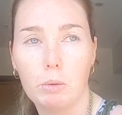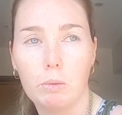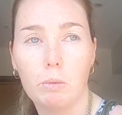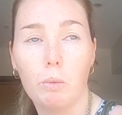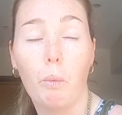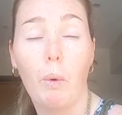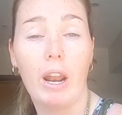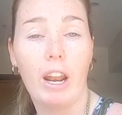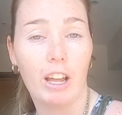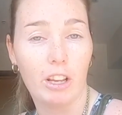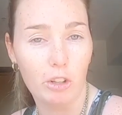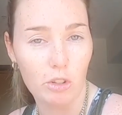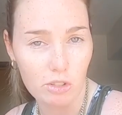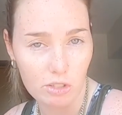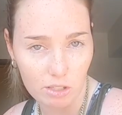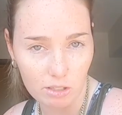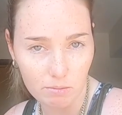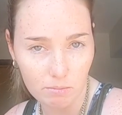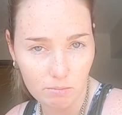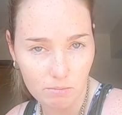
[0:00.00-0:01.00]
When I use
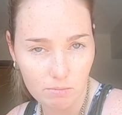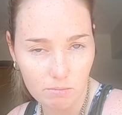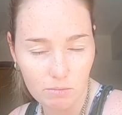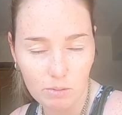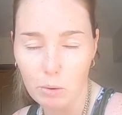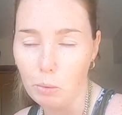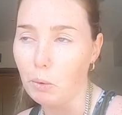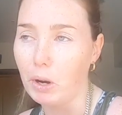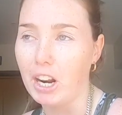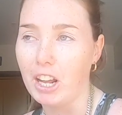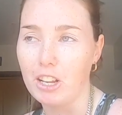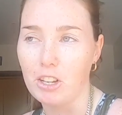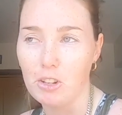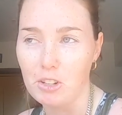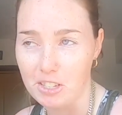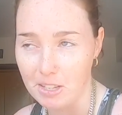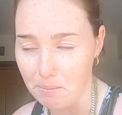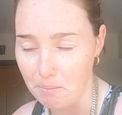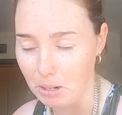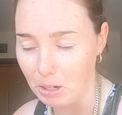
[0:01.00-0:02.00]

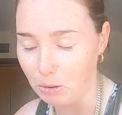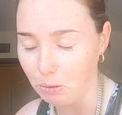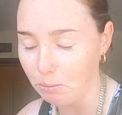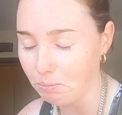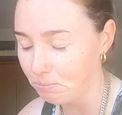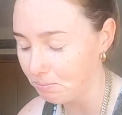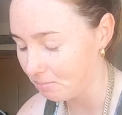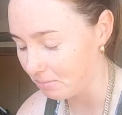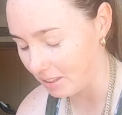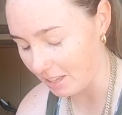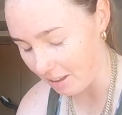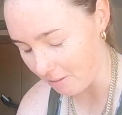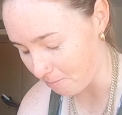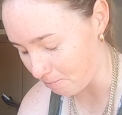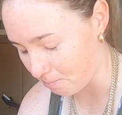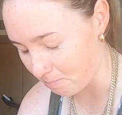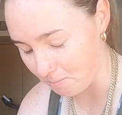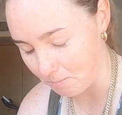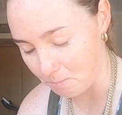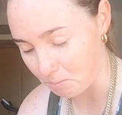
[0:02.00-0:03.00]
the middle, they're
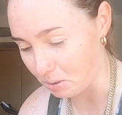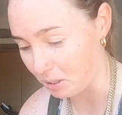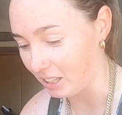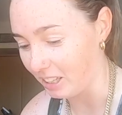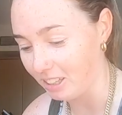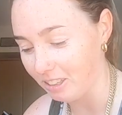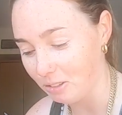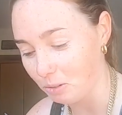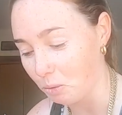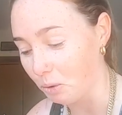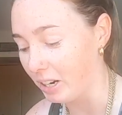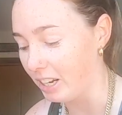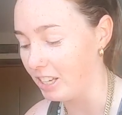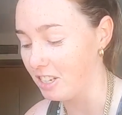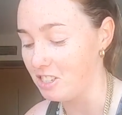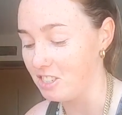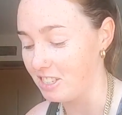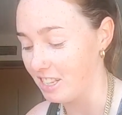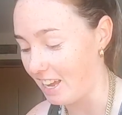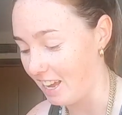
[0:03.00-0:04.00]
brilliant. When I
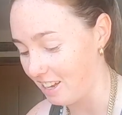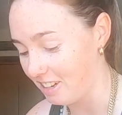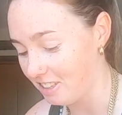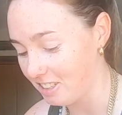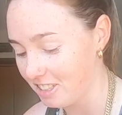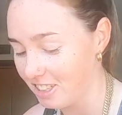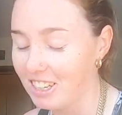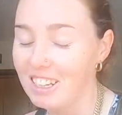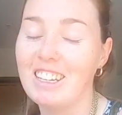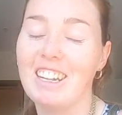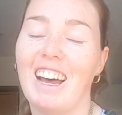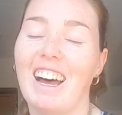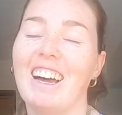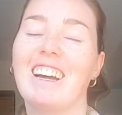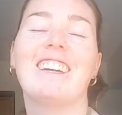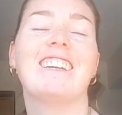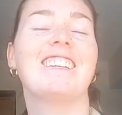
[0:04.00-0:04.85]
use the edge, no.